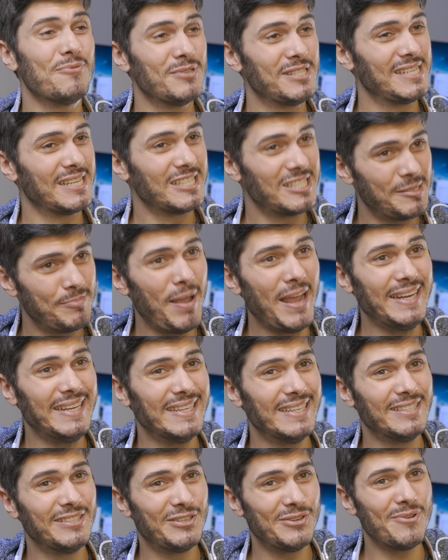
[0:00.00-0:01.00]
I was
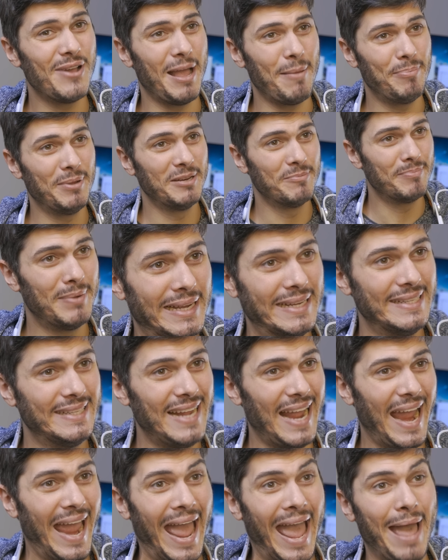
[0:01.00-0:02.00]
expecting it to happen, but
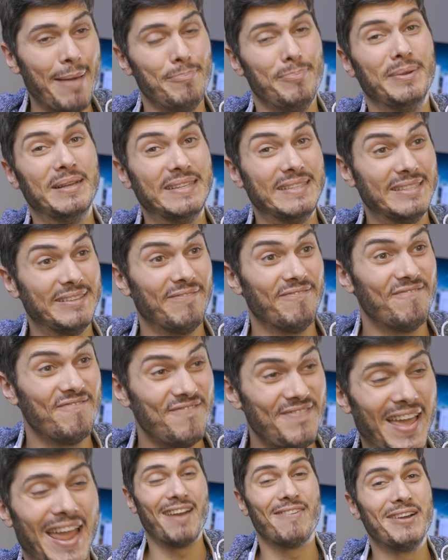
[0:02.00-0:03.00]
that happened
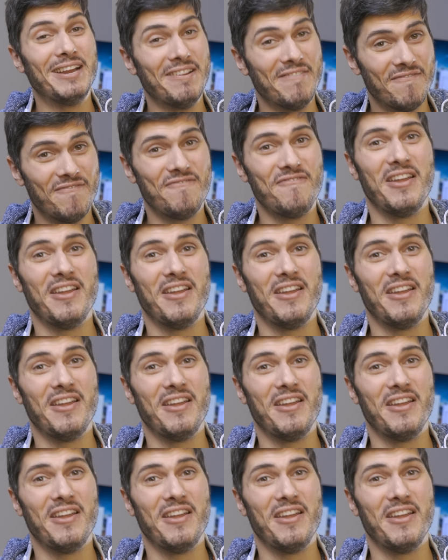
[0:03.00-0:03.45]
very